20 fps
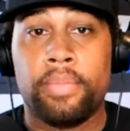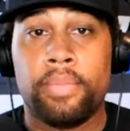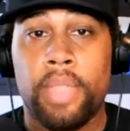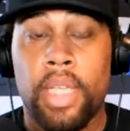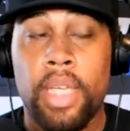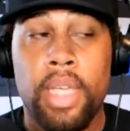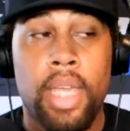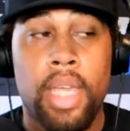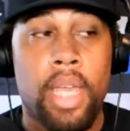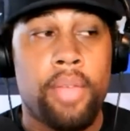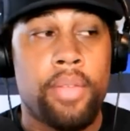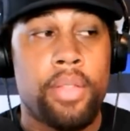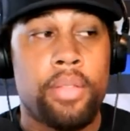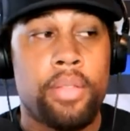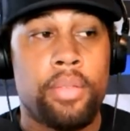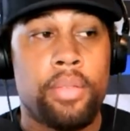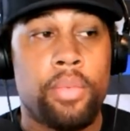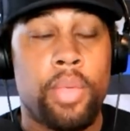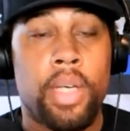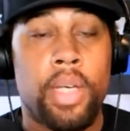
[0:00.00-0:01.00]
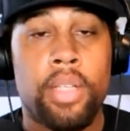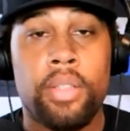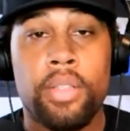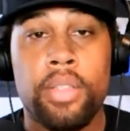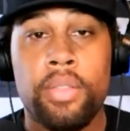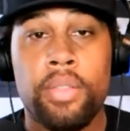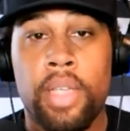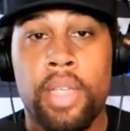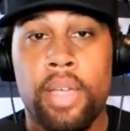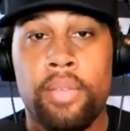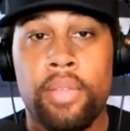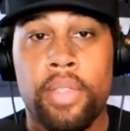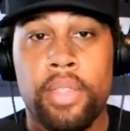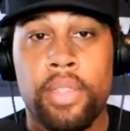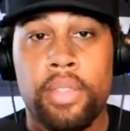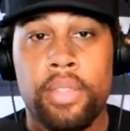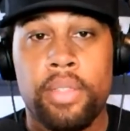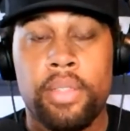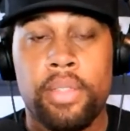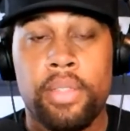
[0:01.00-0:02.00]
They have it. Why don't you have it?
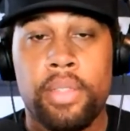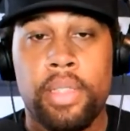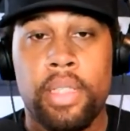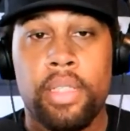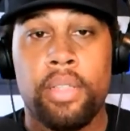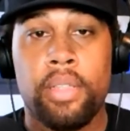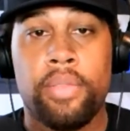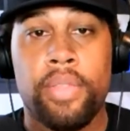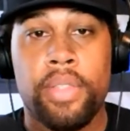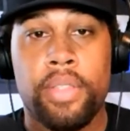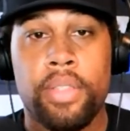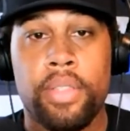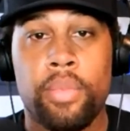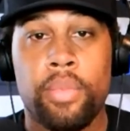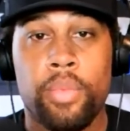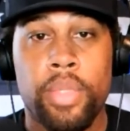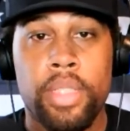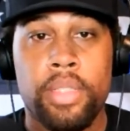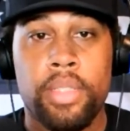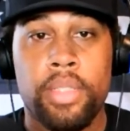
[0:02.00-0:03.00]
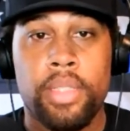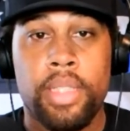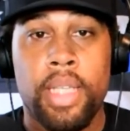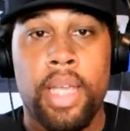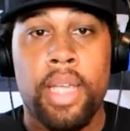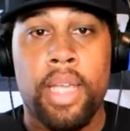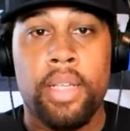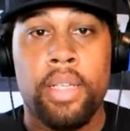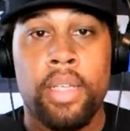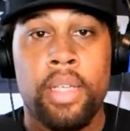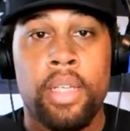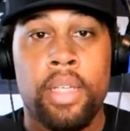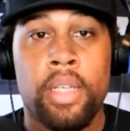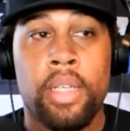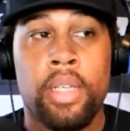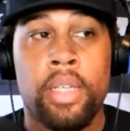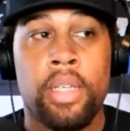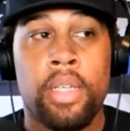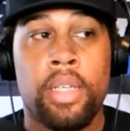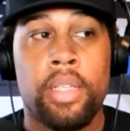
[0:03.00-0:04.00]
And if it's a reason that
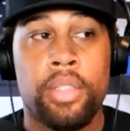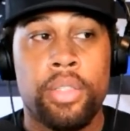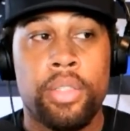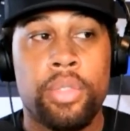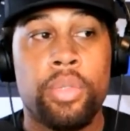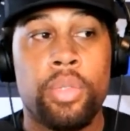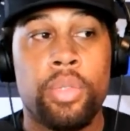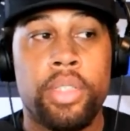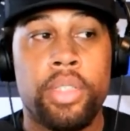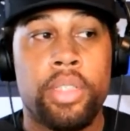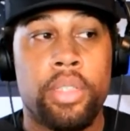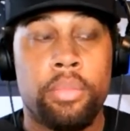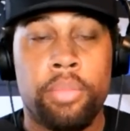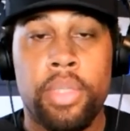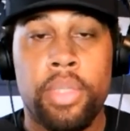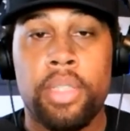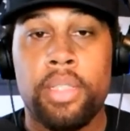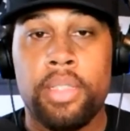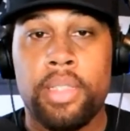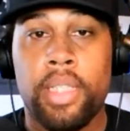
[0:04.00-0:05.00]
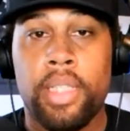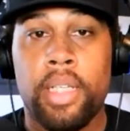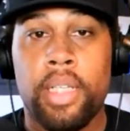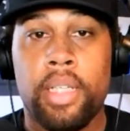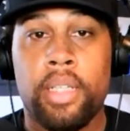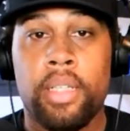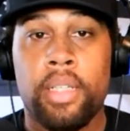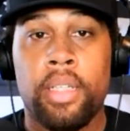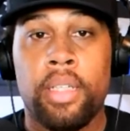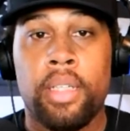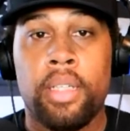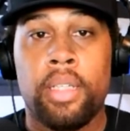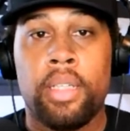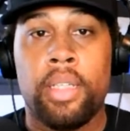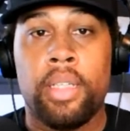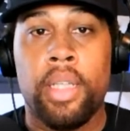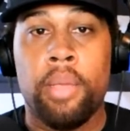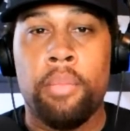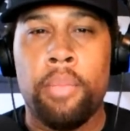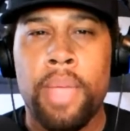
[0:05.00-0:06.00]
is truly debilitating,
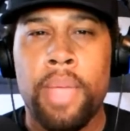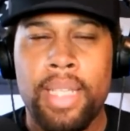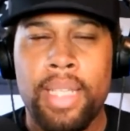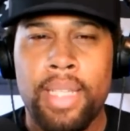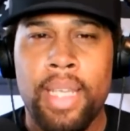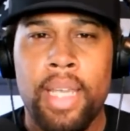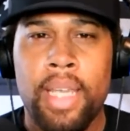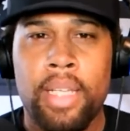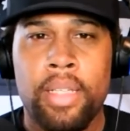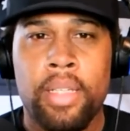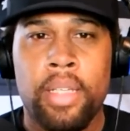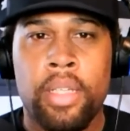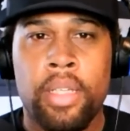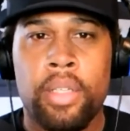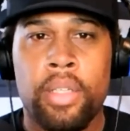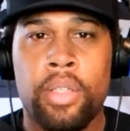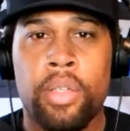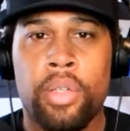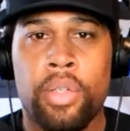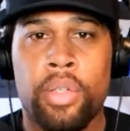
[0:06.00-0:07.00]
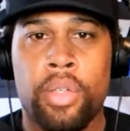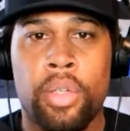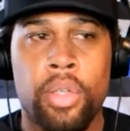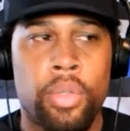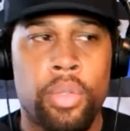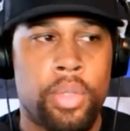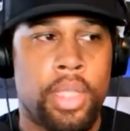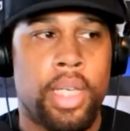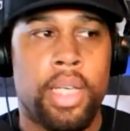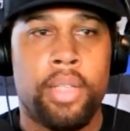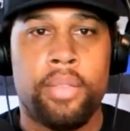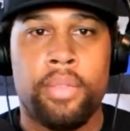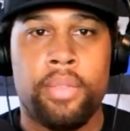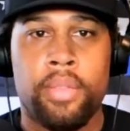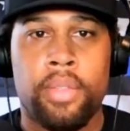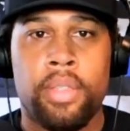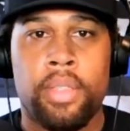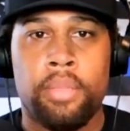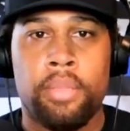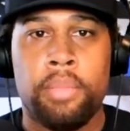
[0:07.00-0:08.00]
then make that your goal line.
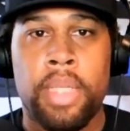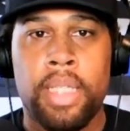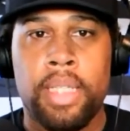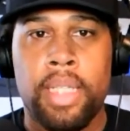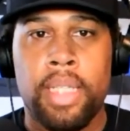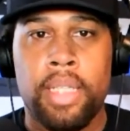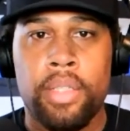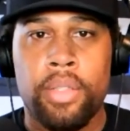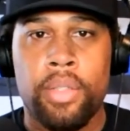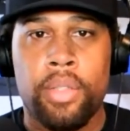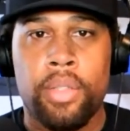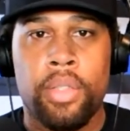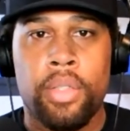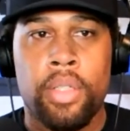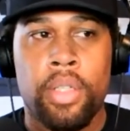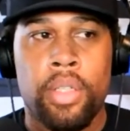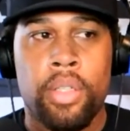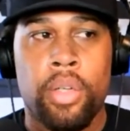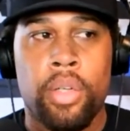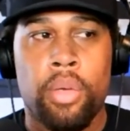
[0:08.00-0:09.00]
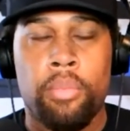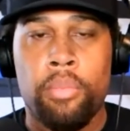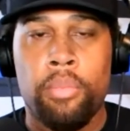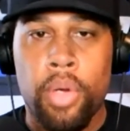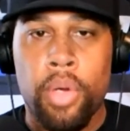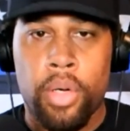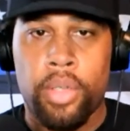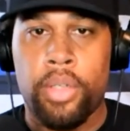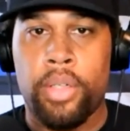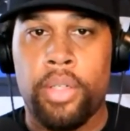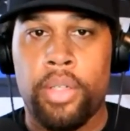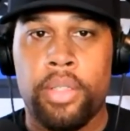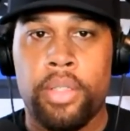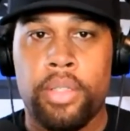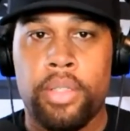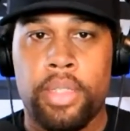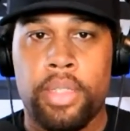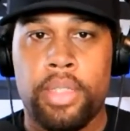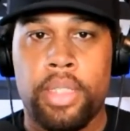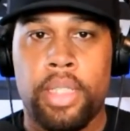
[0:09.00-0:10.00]
Make that your your marker
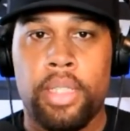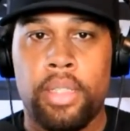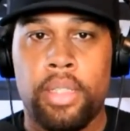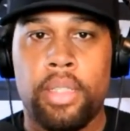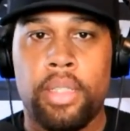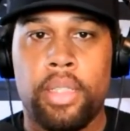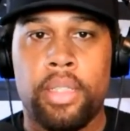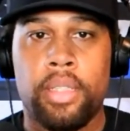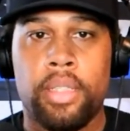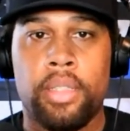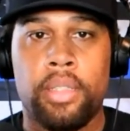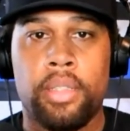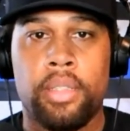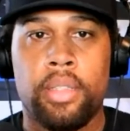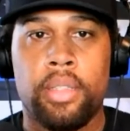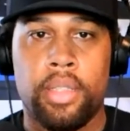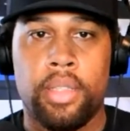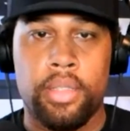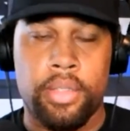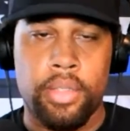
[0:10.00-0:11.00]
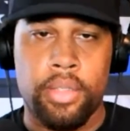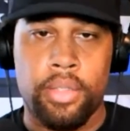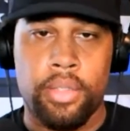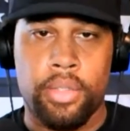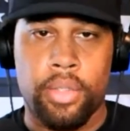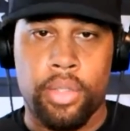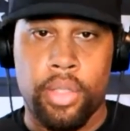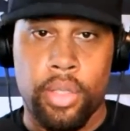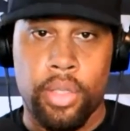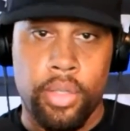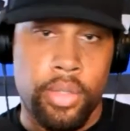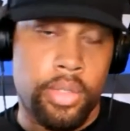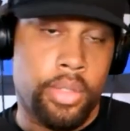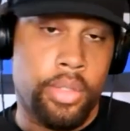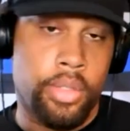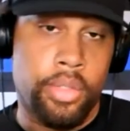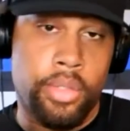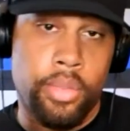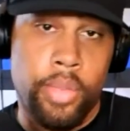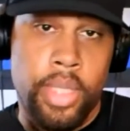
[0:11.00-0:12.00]
to say, look, this is the current
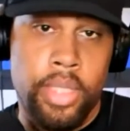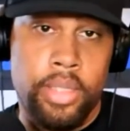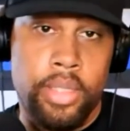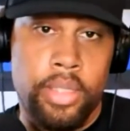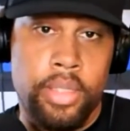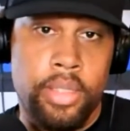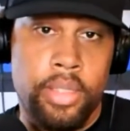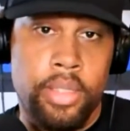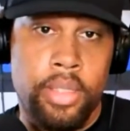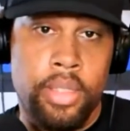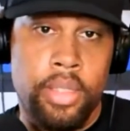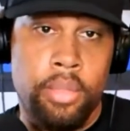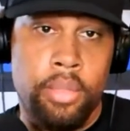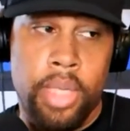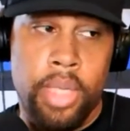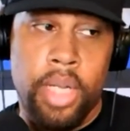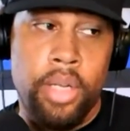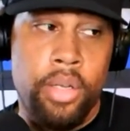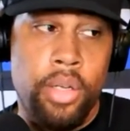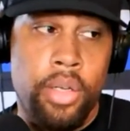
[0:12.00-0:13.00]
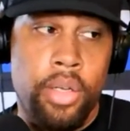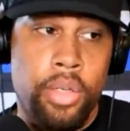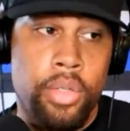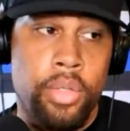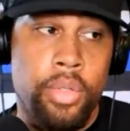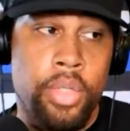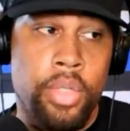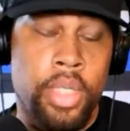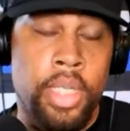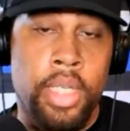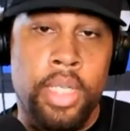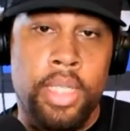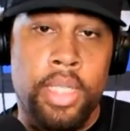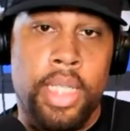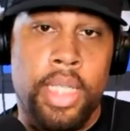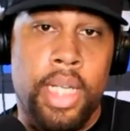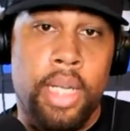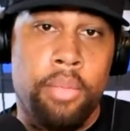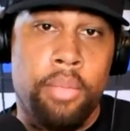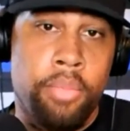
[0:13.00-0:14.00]
situation, but I know
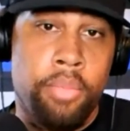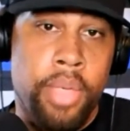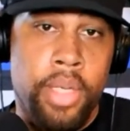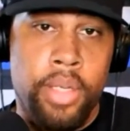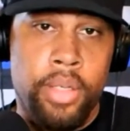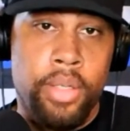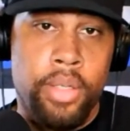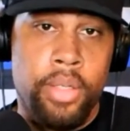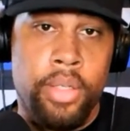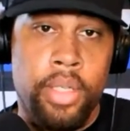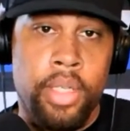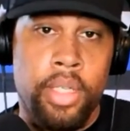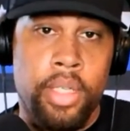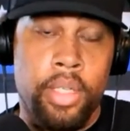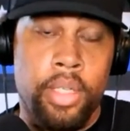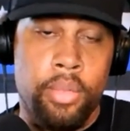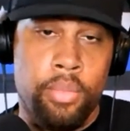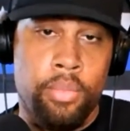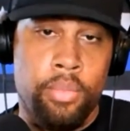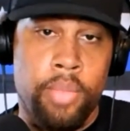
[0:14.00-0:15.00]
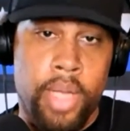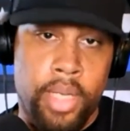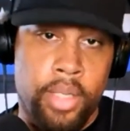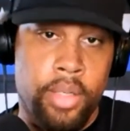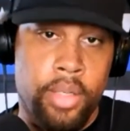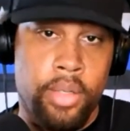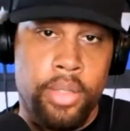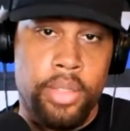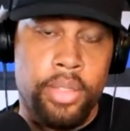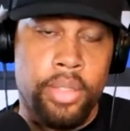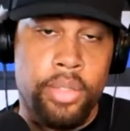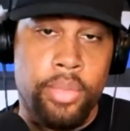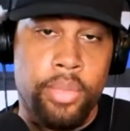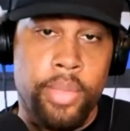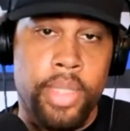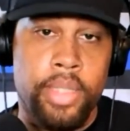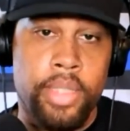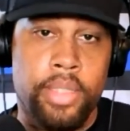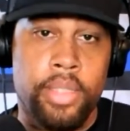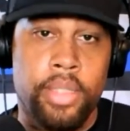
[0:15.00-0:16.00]
that I'm better than my current
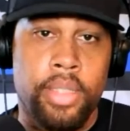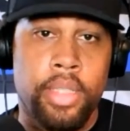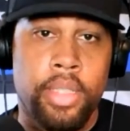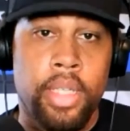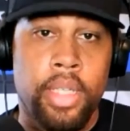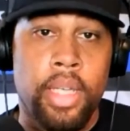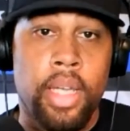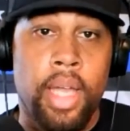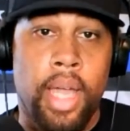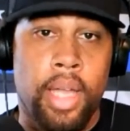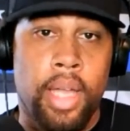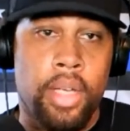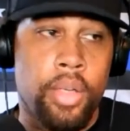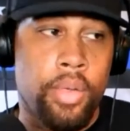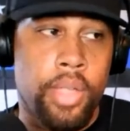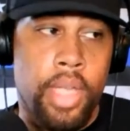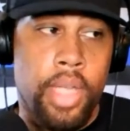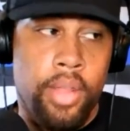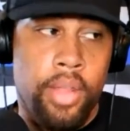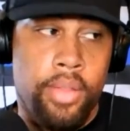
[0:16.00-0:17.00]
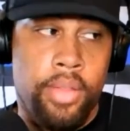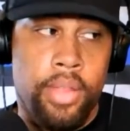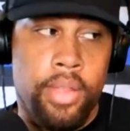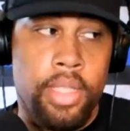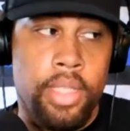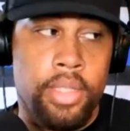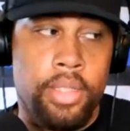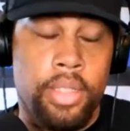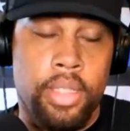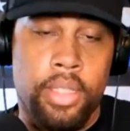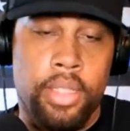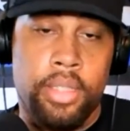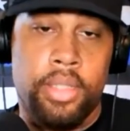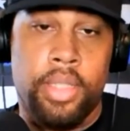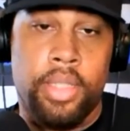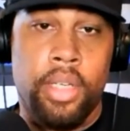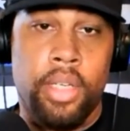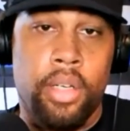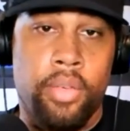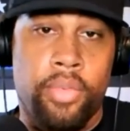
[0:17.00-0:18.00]
situation. I know that this is
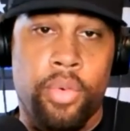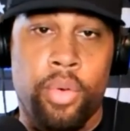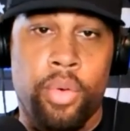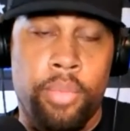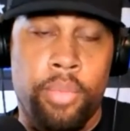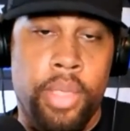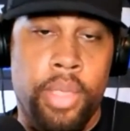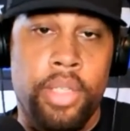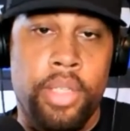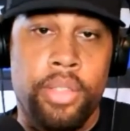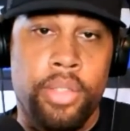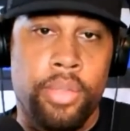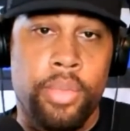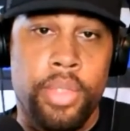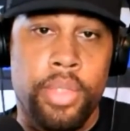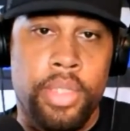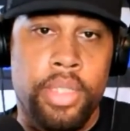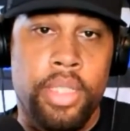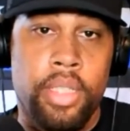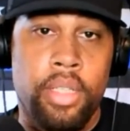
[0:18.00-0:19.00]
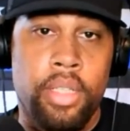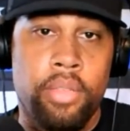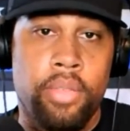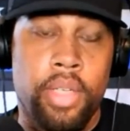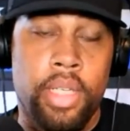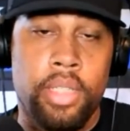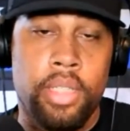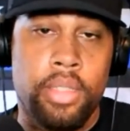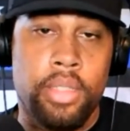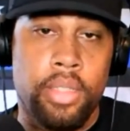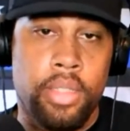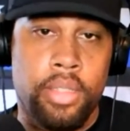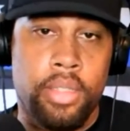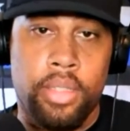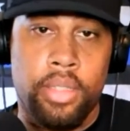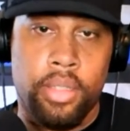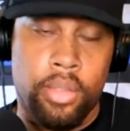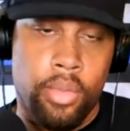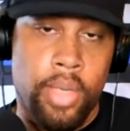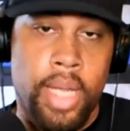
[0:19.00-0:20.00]
there for me to achieve and to,
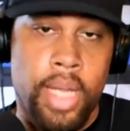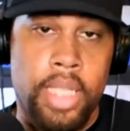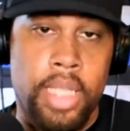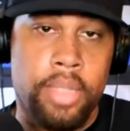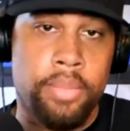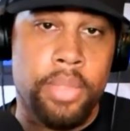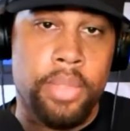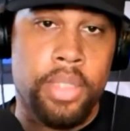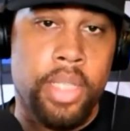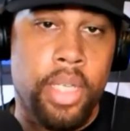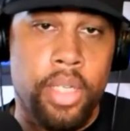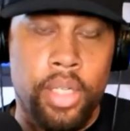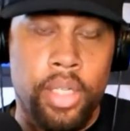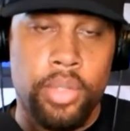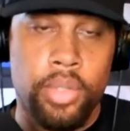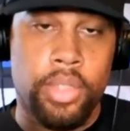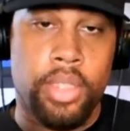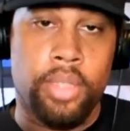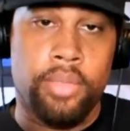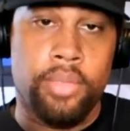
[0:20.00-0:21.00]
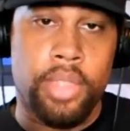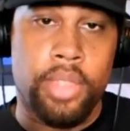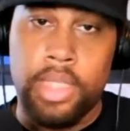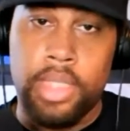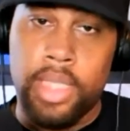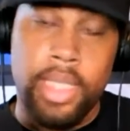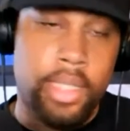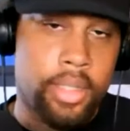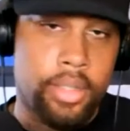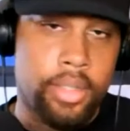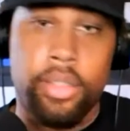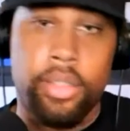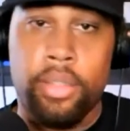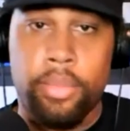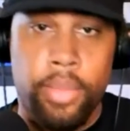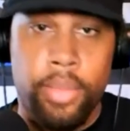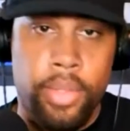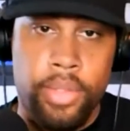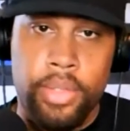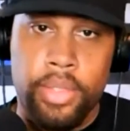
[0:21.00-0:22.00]
to grasp and take hold of, just like this other
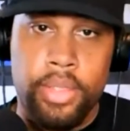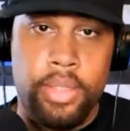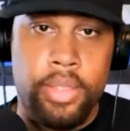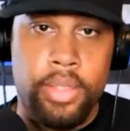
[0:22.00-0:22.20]
person.